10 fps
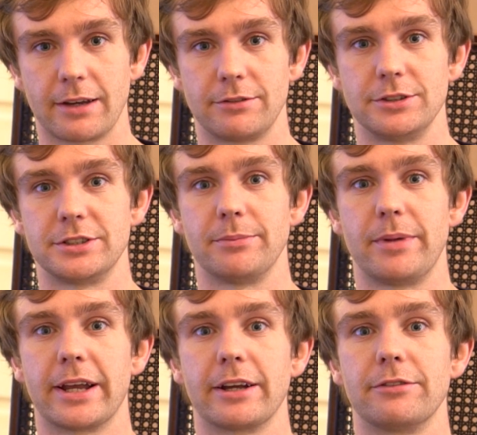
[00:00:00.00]
I've used the
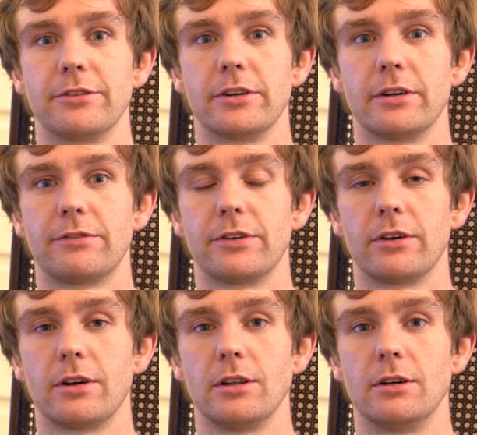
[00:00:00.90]
Mega
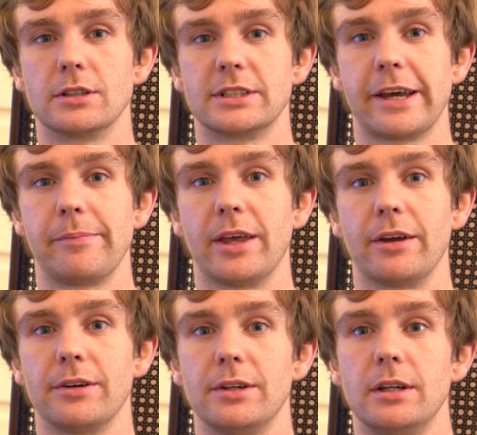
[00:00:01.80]
for a long time
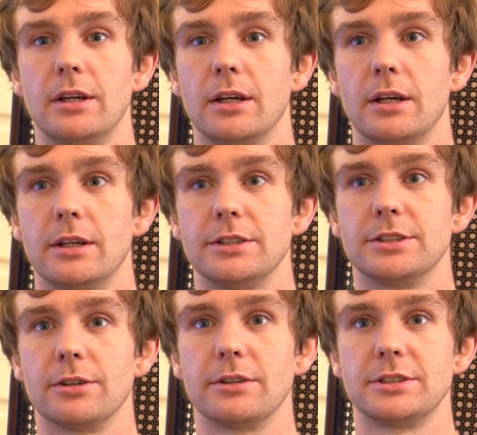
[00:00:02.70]
now,
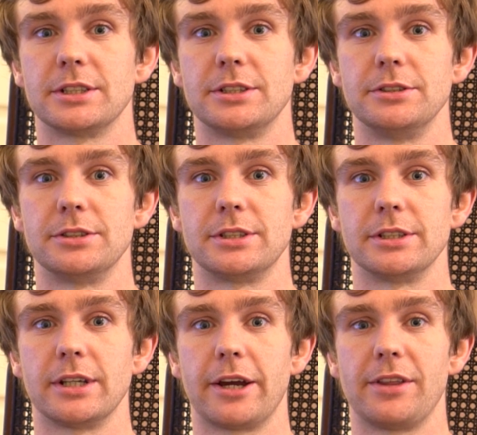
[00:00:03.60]
so I was just used
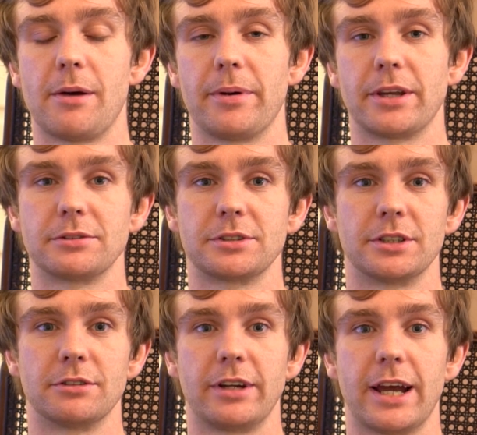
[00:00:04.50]
to how that bike was
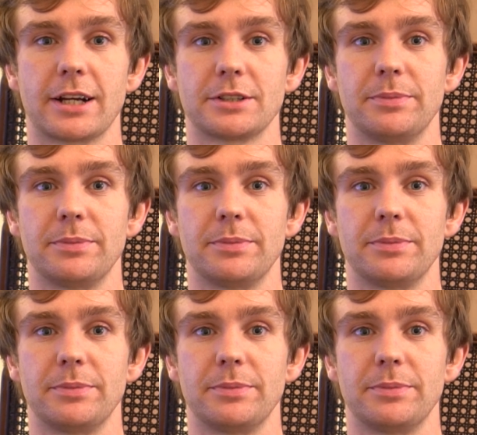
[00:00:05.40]
going to react.